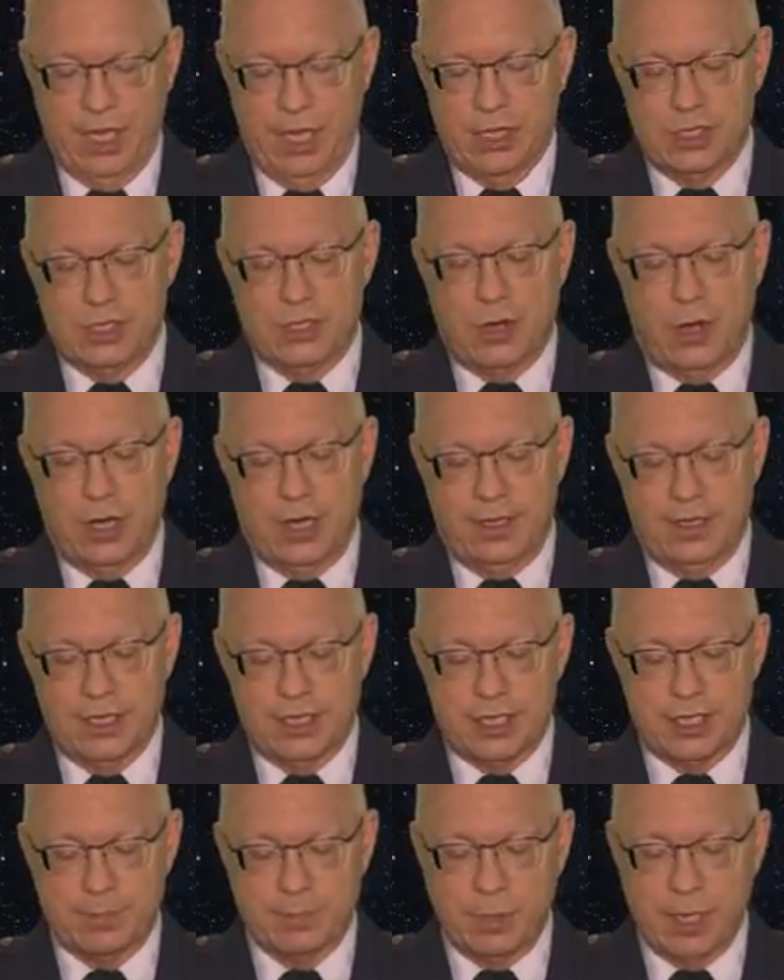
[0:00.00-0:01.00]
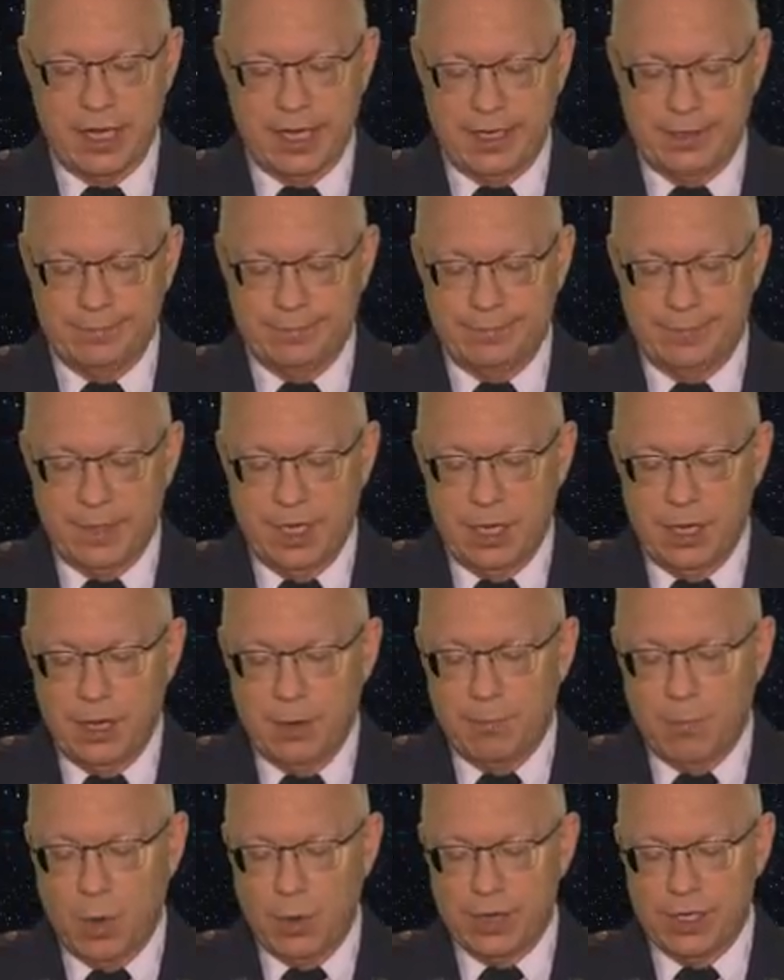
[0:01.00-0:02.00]
Starting this spring,
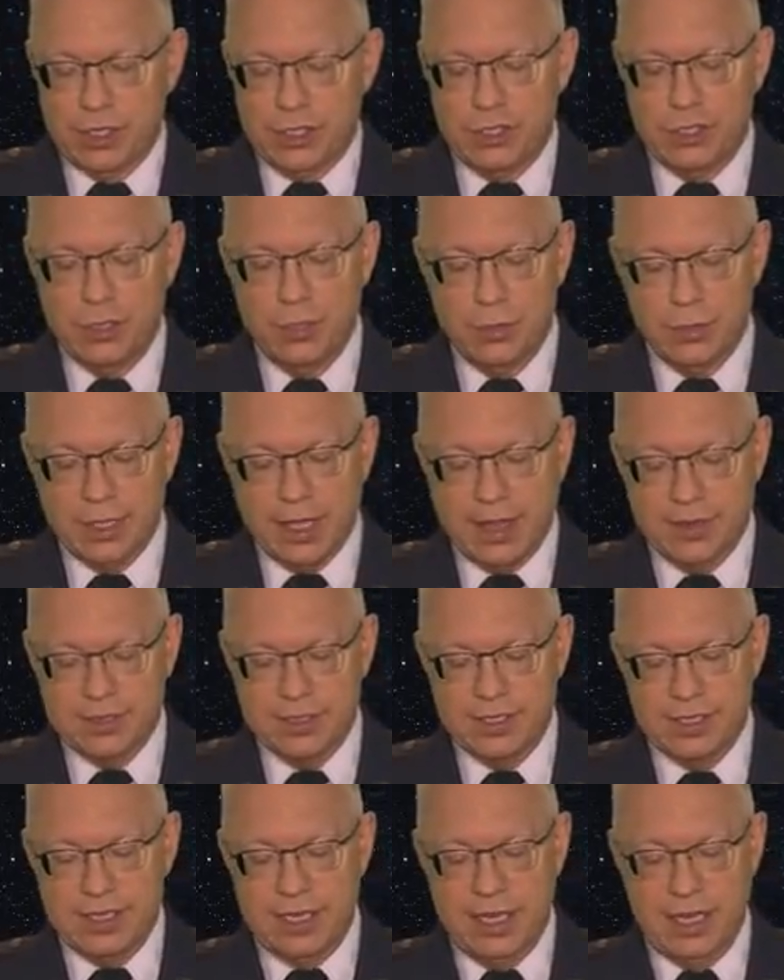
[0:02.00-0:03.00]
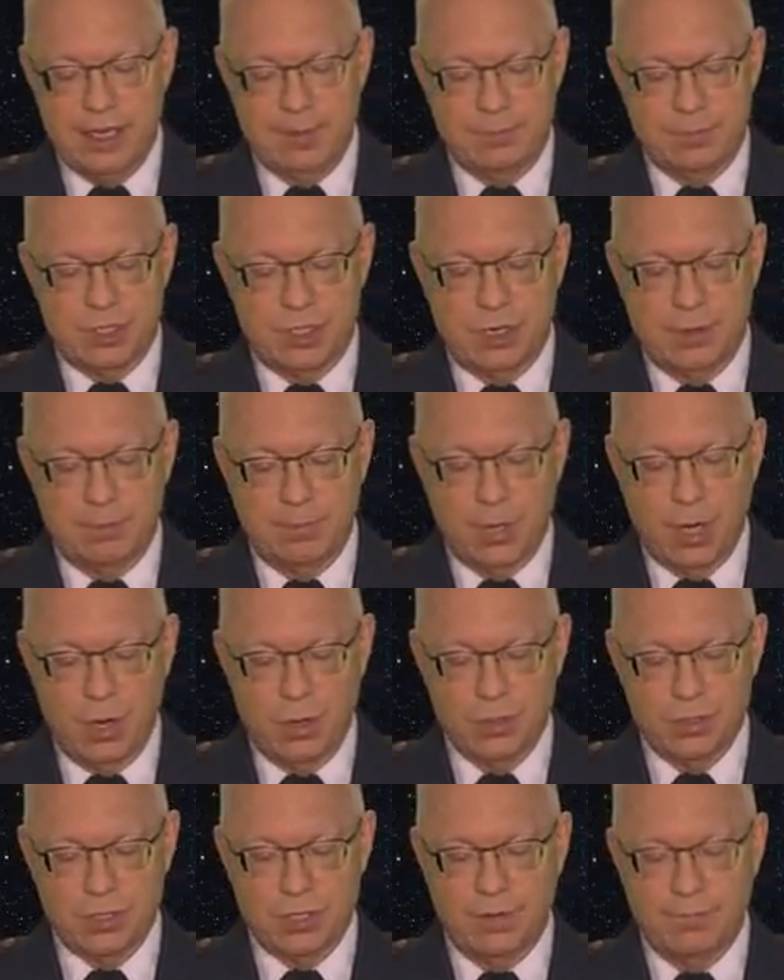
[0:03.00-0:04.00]
more than 2,000 teams
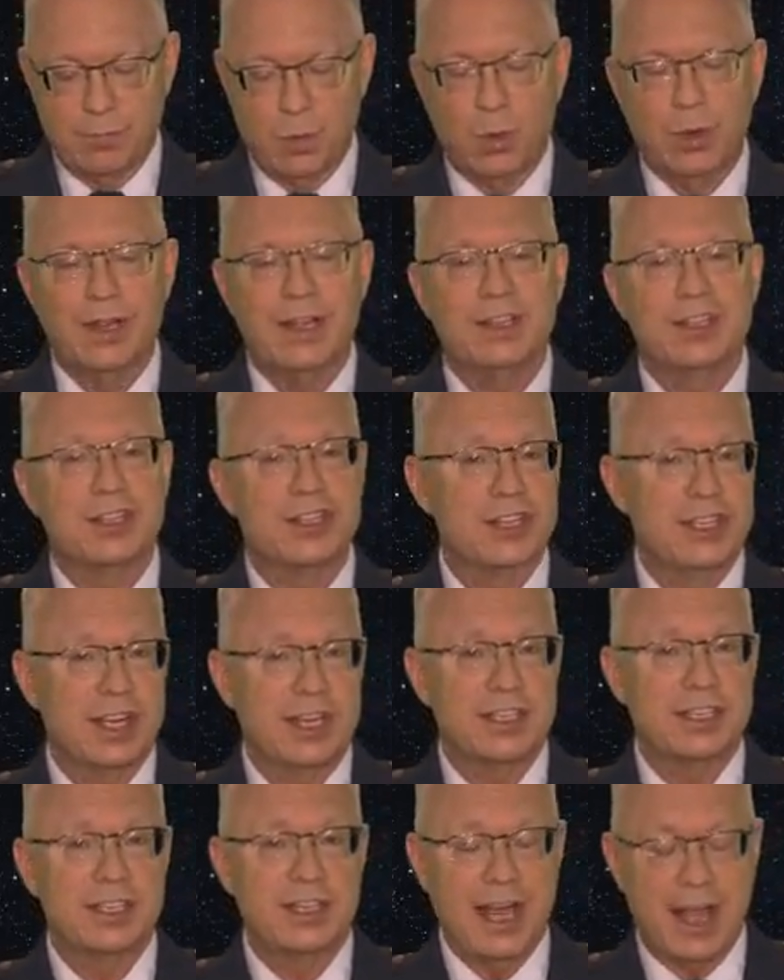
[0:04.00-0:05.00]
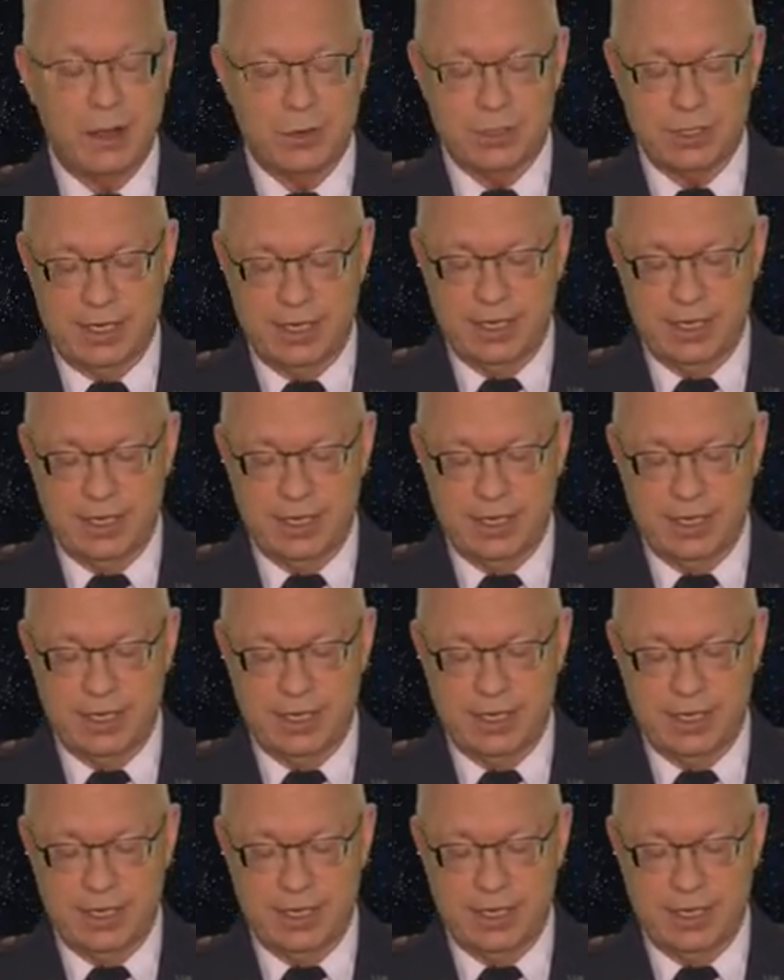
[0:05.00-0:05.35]
composed of more than 6,000